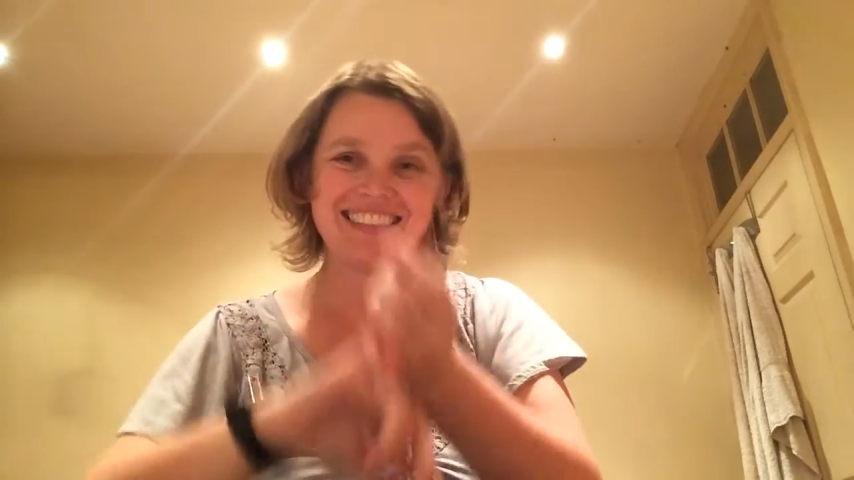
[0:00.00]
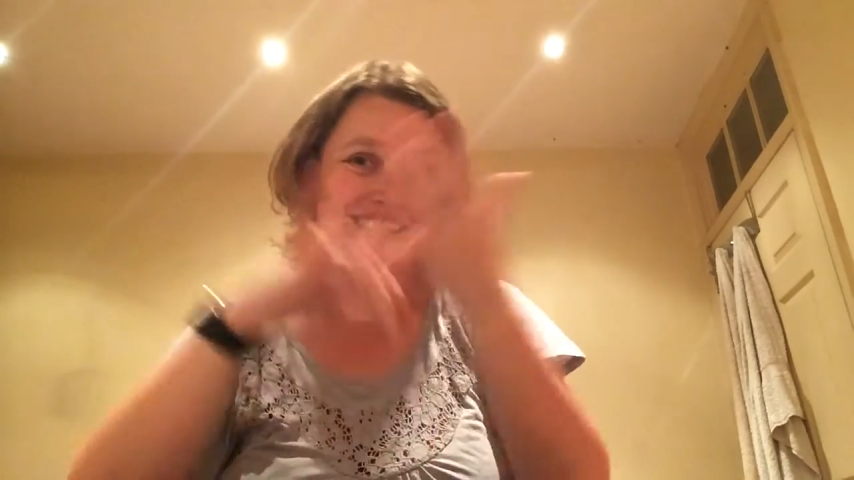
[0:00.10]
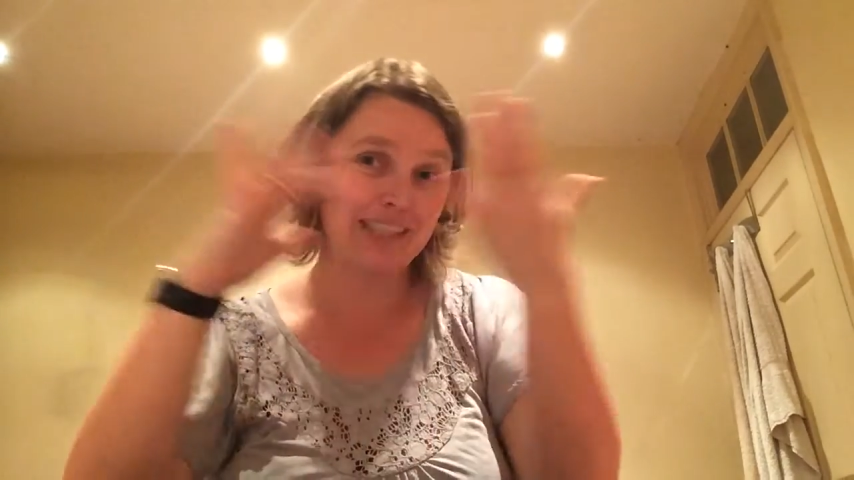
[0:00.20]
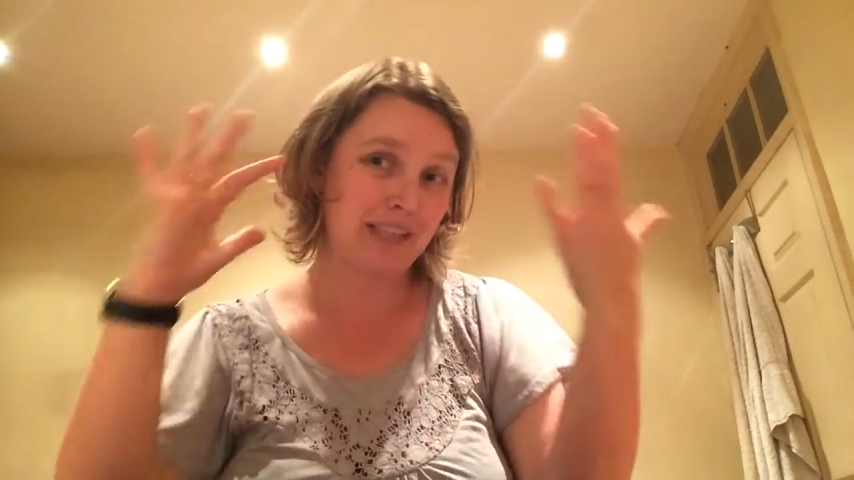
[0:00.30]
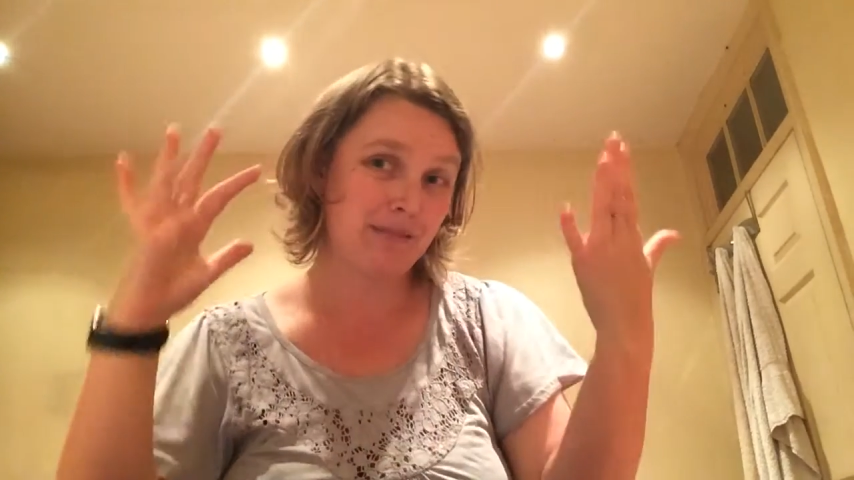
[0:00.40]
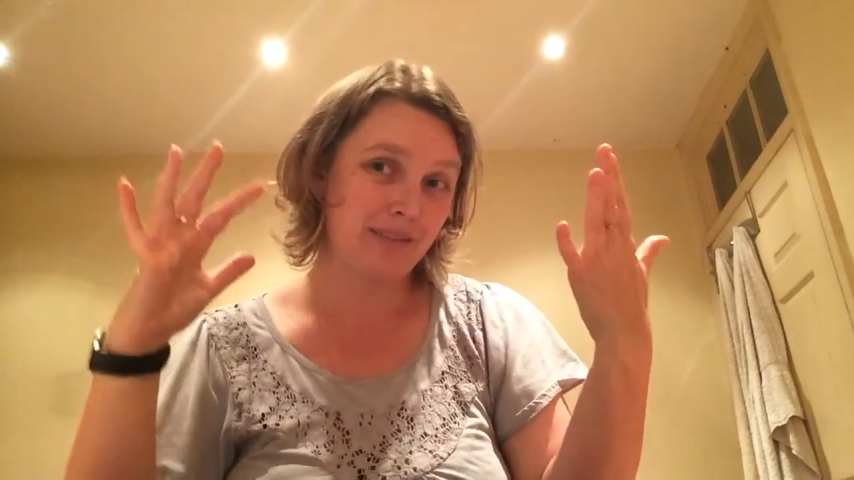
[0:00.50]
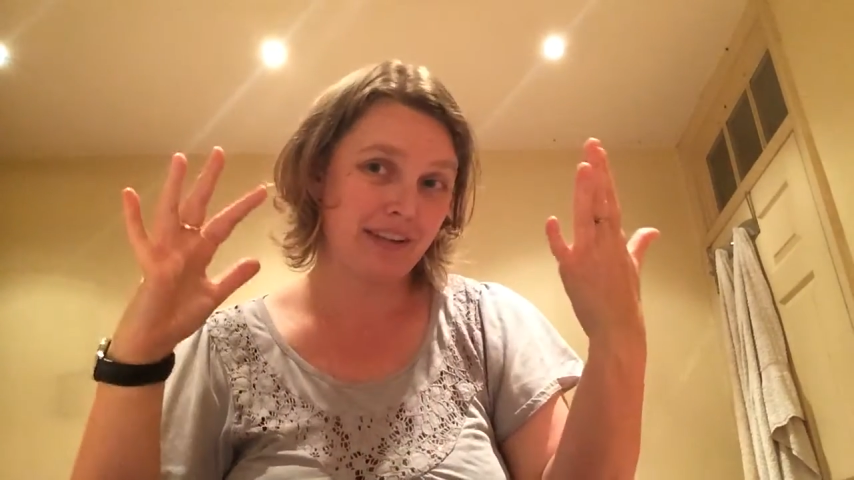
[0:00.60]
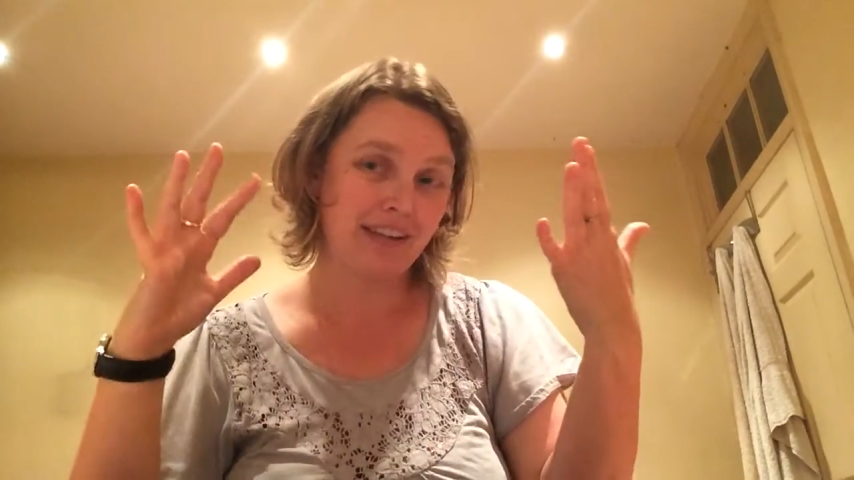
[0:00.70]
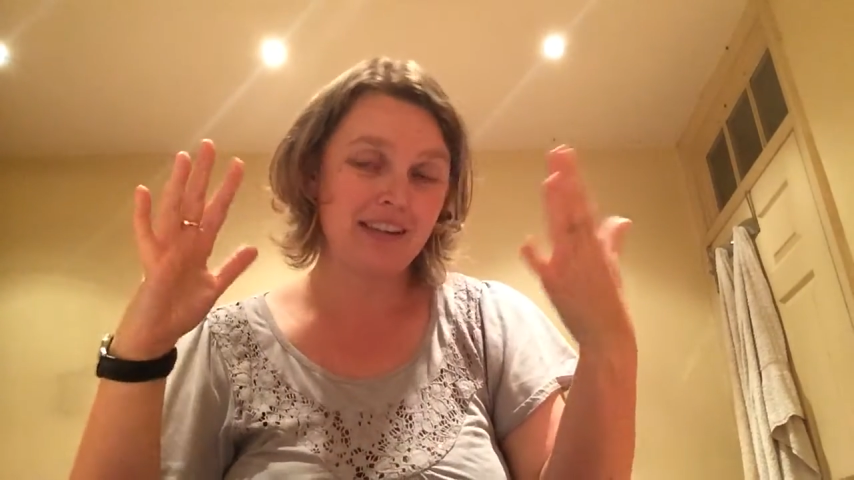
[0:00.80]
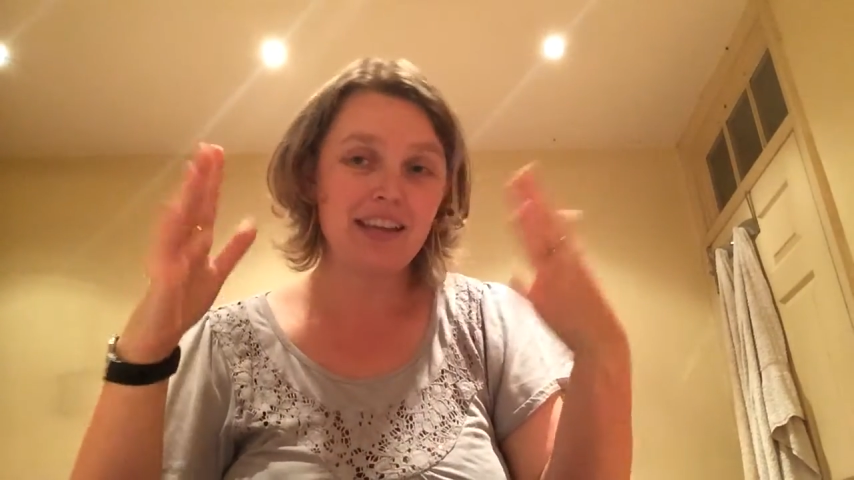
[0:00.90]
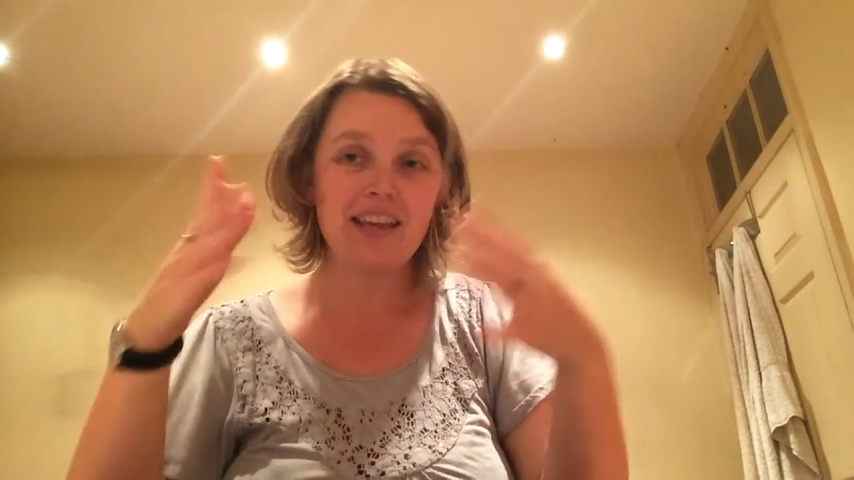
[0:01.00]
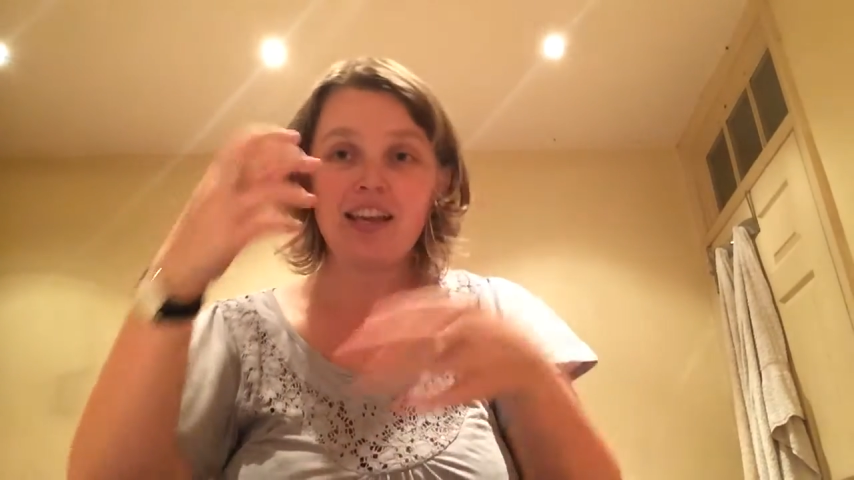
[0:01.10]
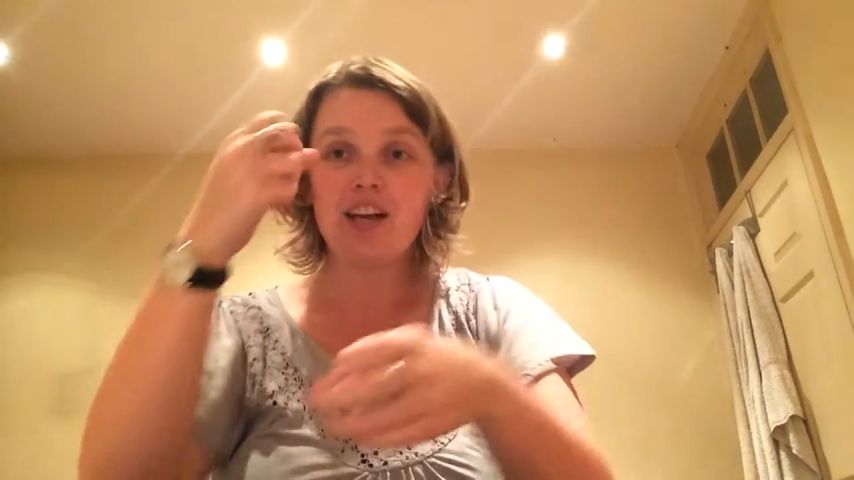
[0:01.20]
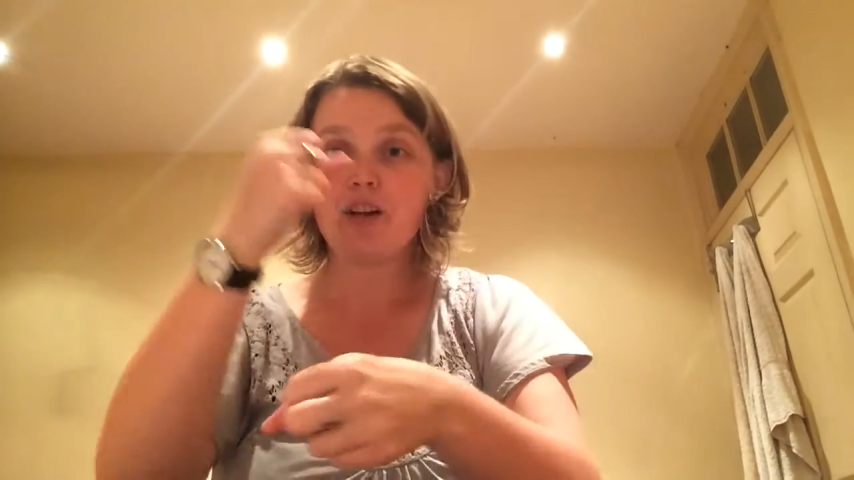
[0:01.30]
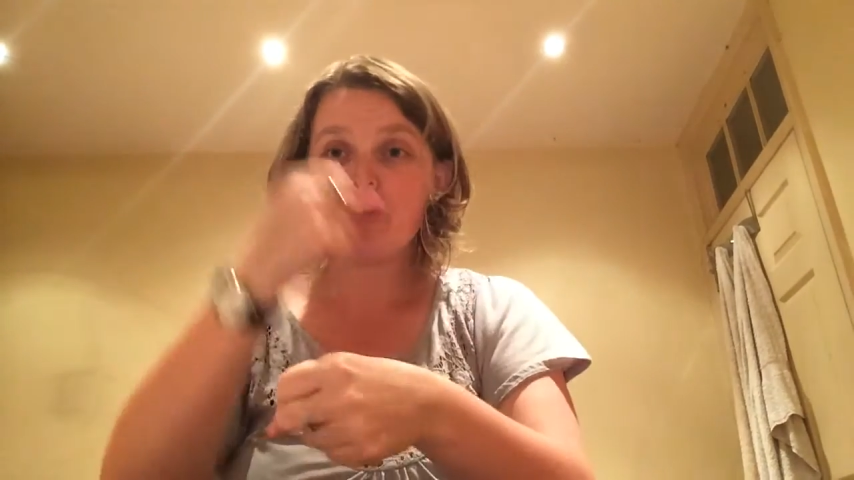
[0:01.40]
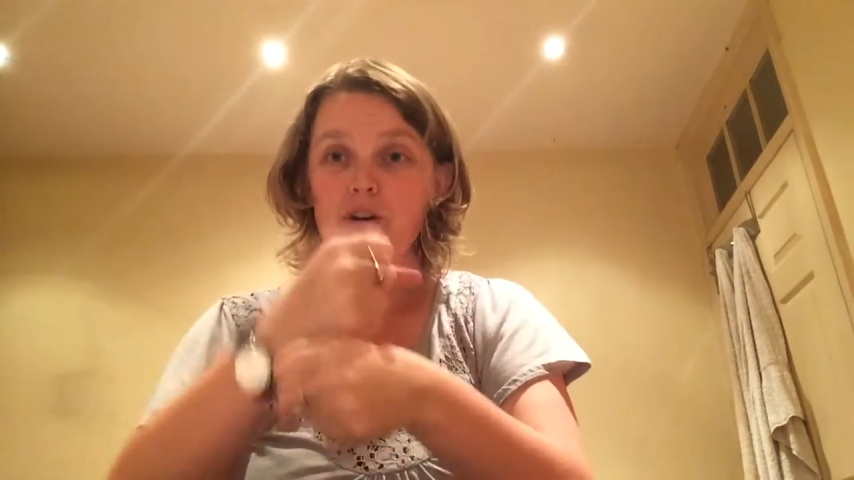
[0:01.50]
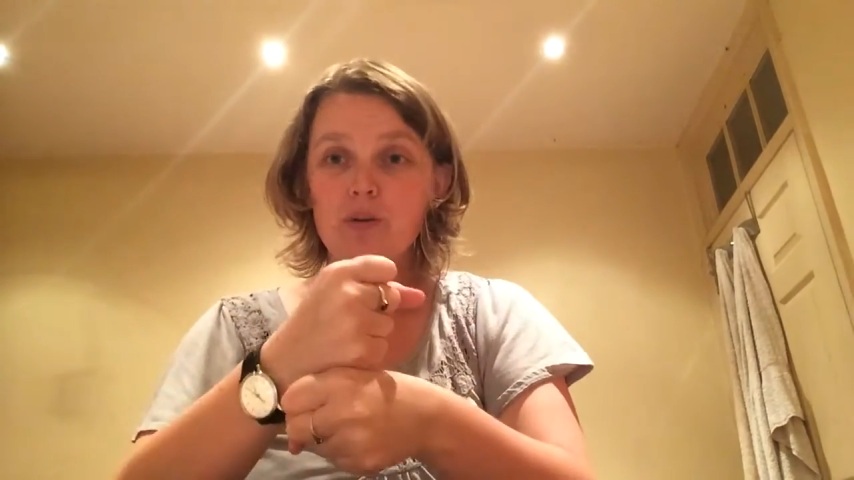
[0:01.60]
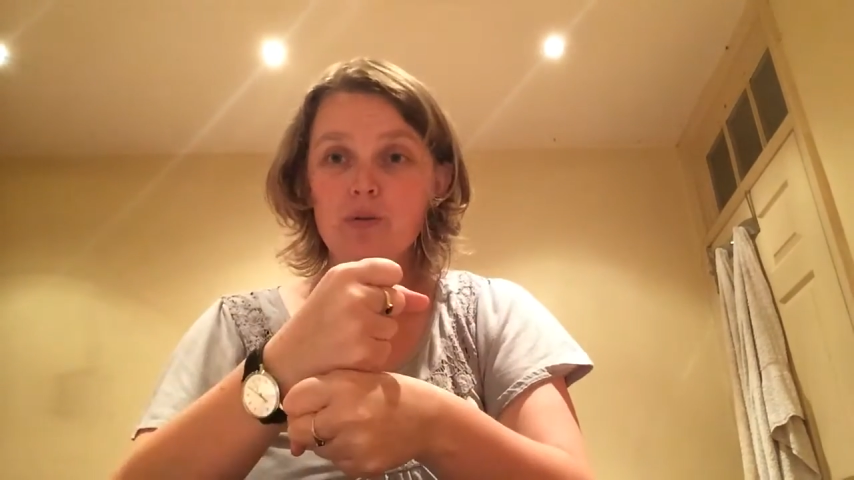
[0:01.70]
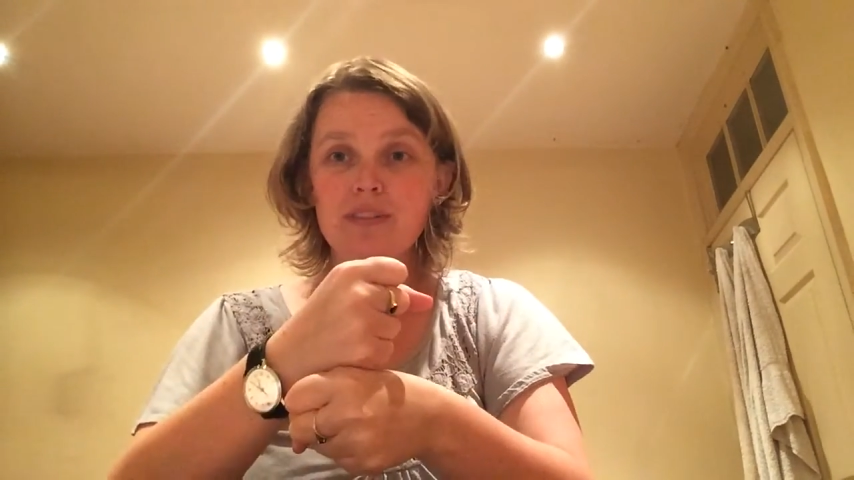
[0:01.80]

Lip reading: silver. Gold